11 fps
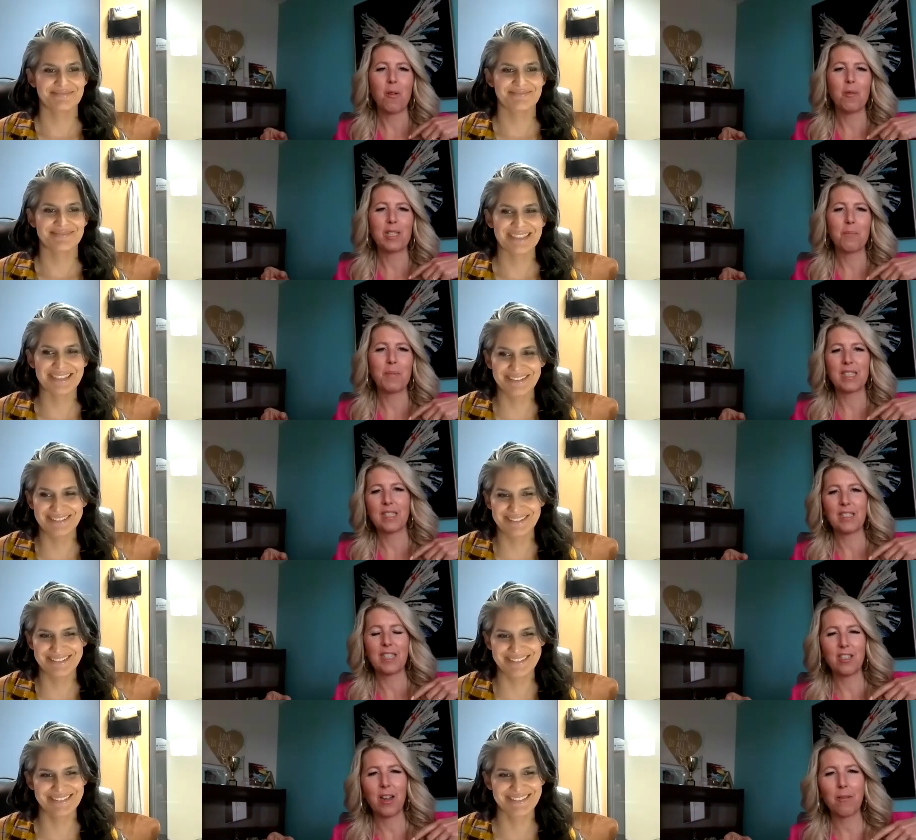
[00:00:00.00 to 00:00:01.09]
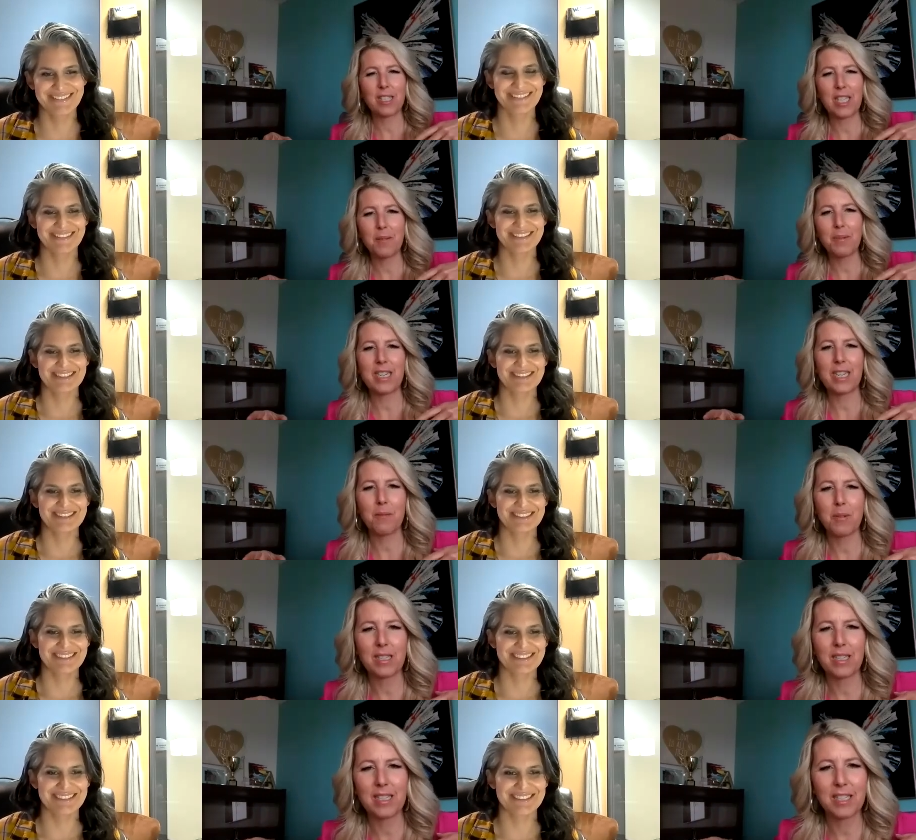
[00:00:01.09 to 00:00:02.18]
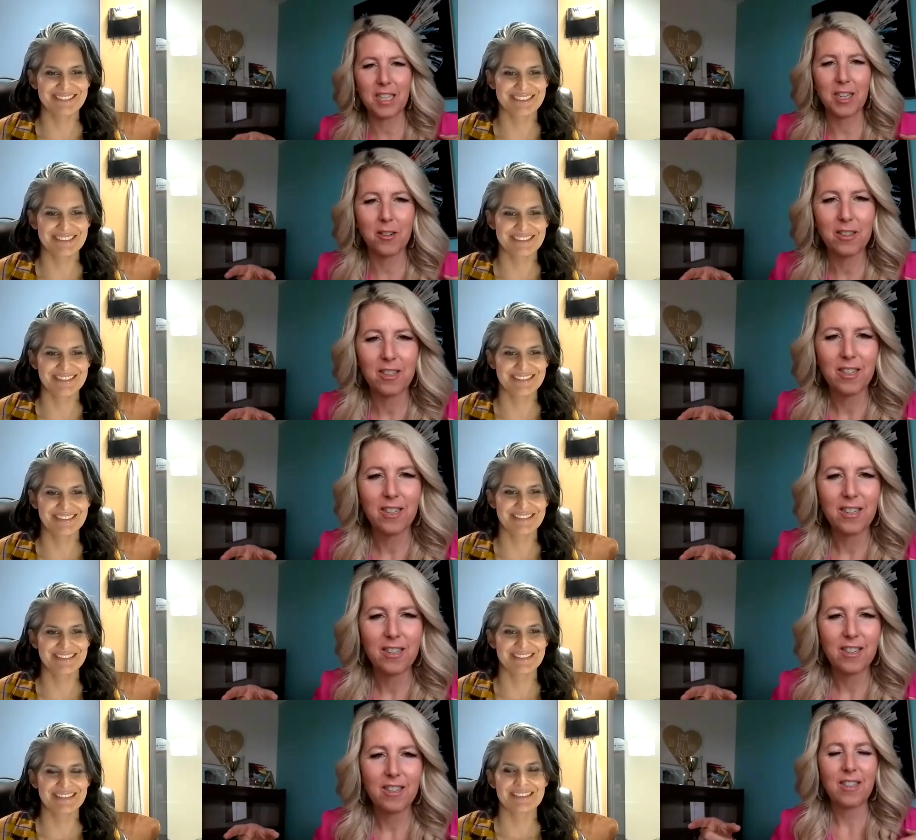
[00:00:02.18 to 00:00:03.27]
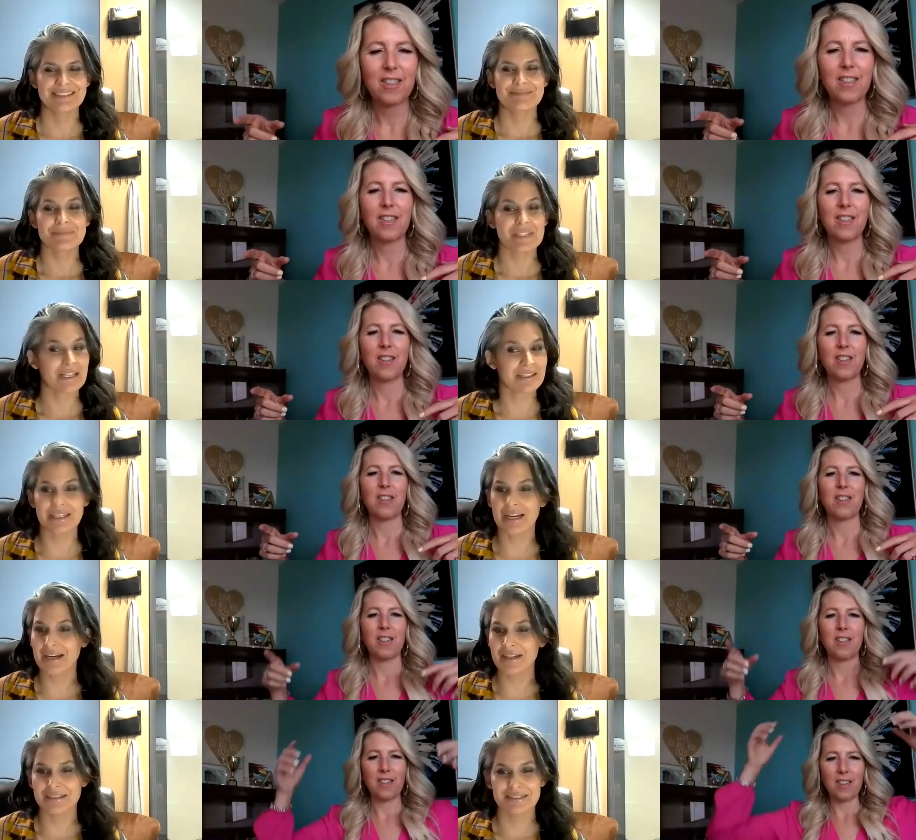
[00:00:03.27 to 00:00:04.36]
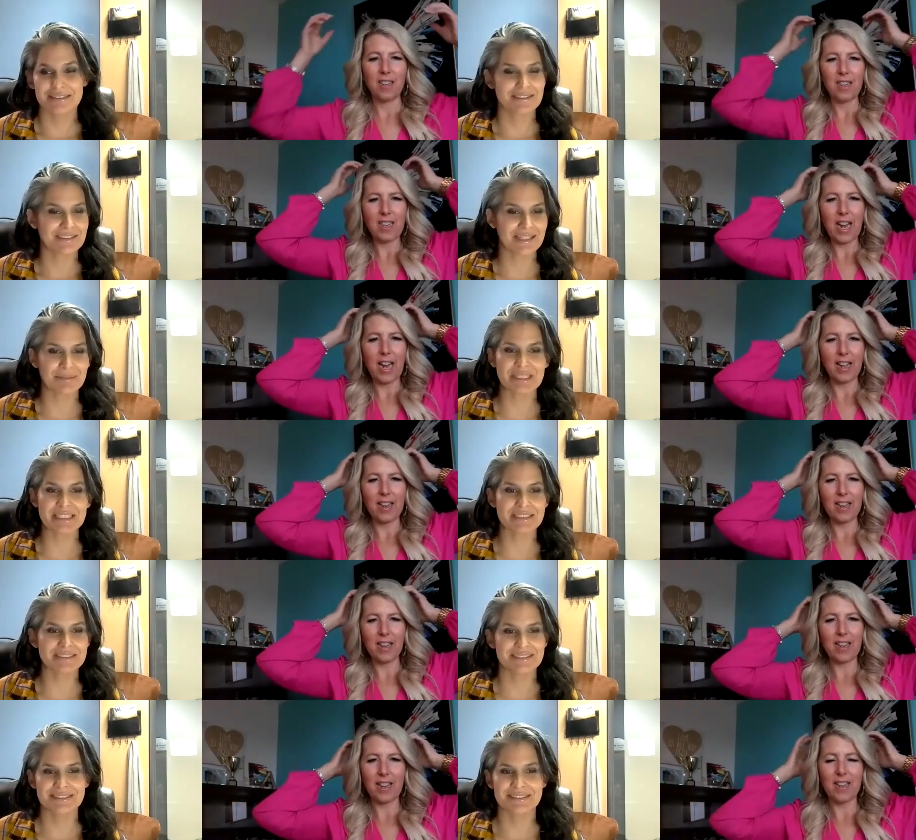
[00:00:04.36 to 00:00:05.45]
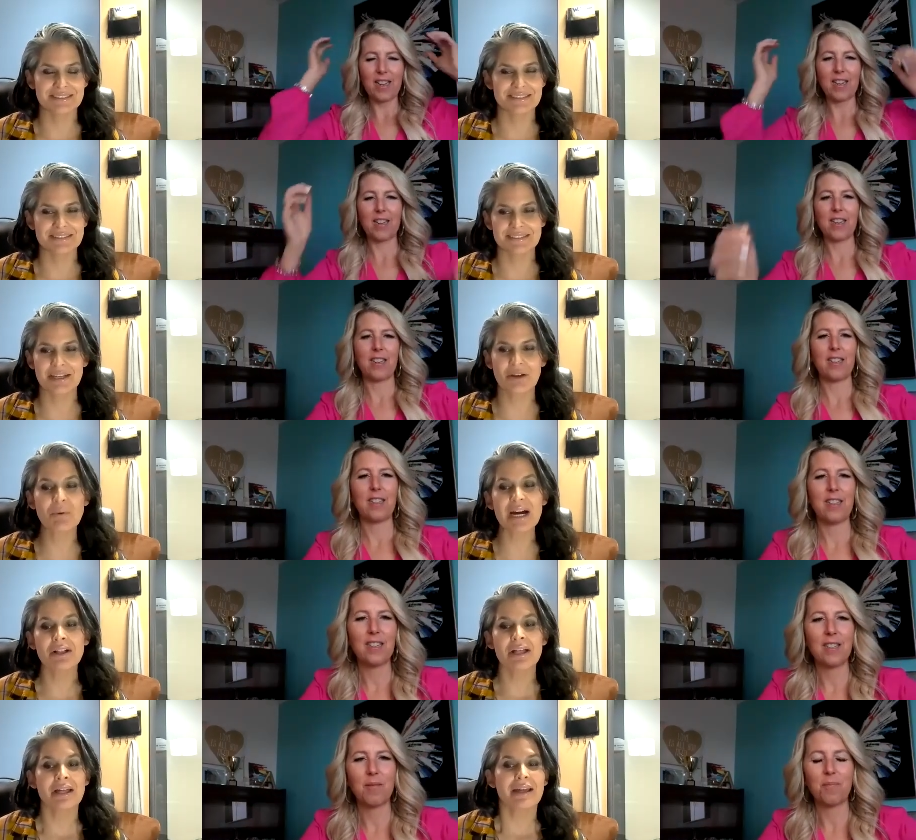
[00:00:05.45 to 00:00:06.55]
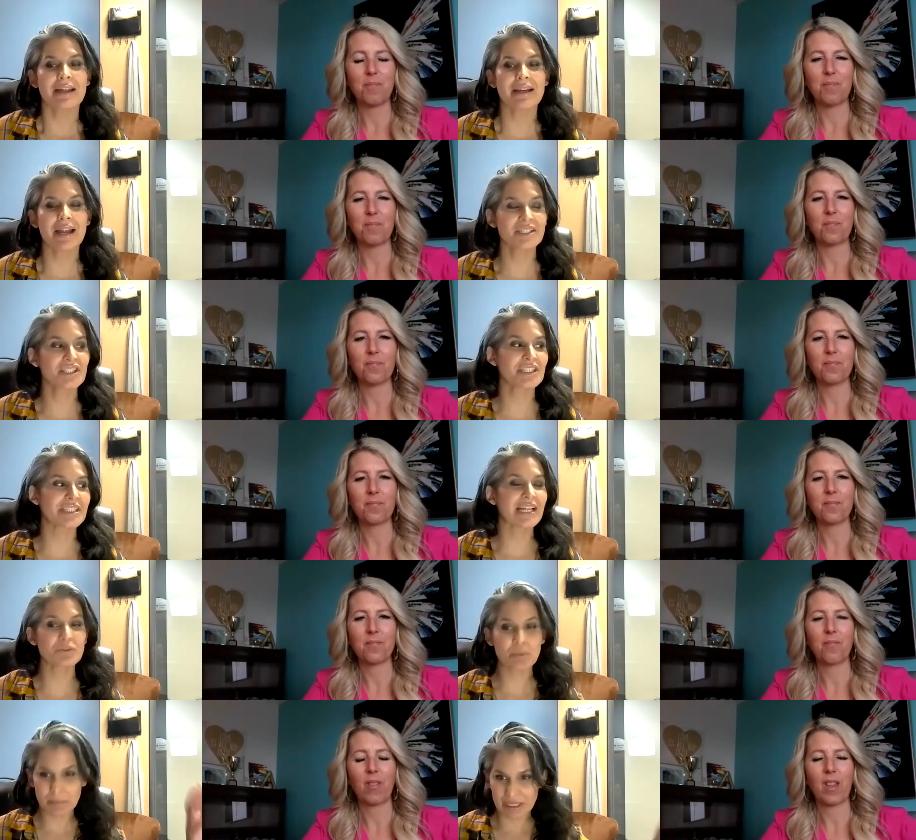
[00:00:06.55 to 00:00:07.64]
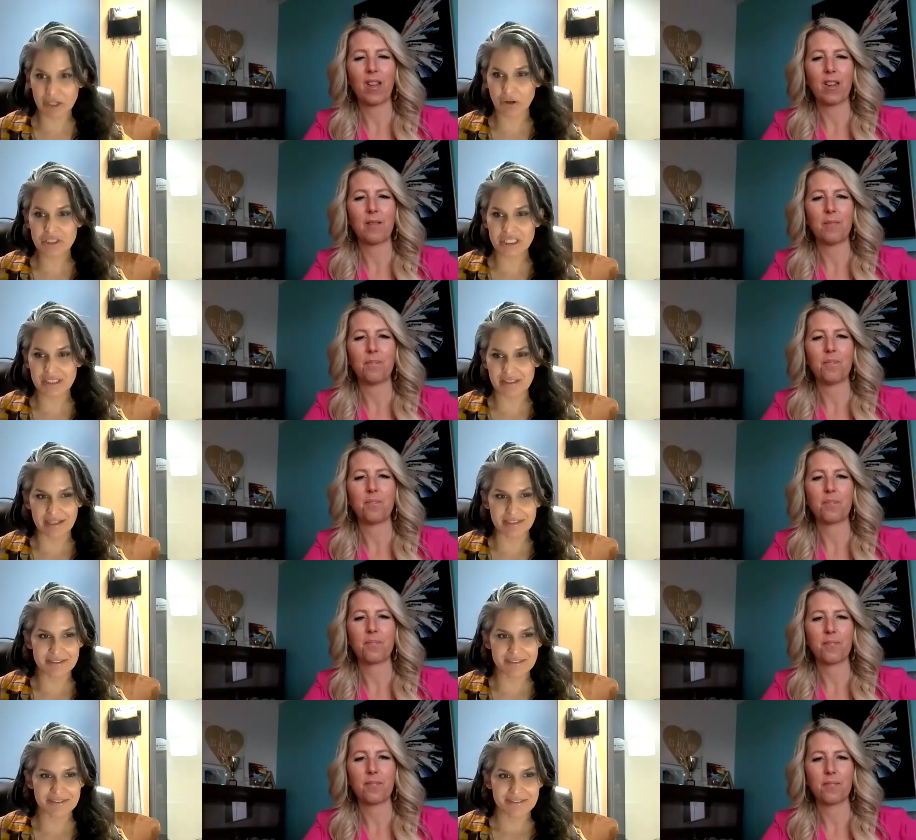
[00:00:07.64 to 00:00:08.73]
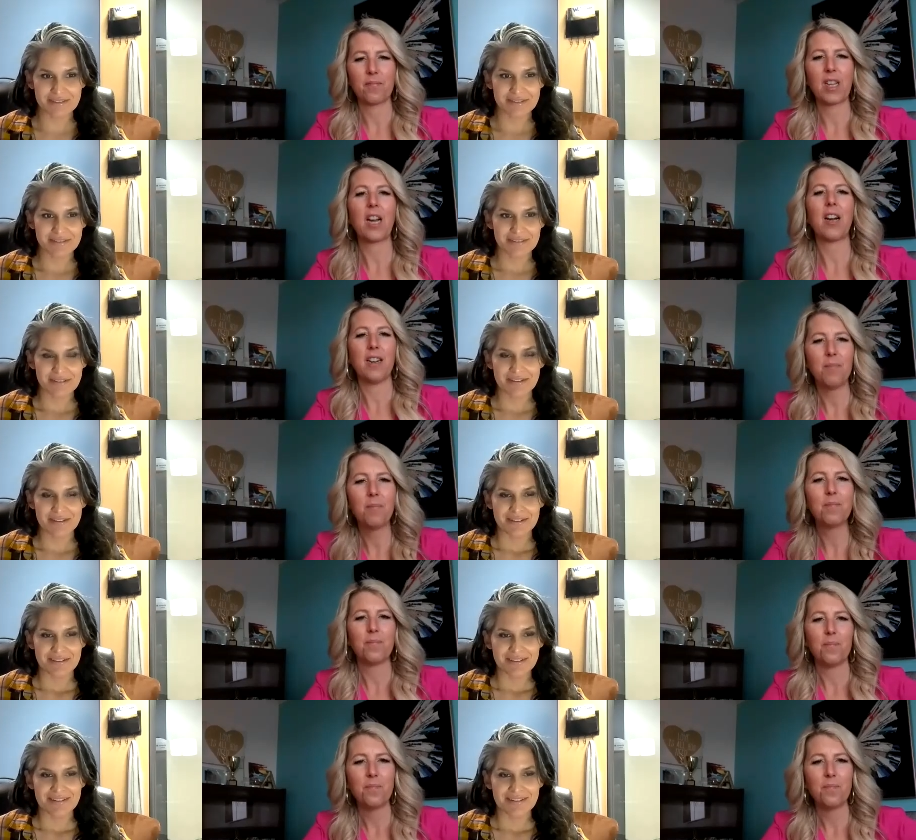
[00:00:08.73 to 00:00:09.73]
Speaker 1: But what was the business? Did you have a CBD business too?
Speaker 2: Oh yeah, I yeah. mean, that well, actually, that's one of my coaching clients. Uh huh.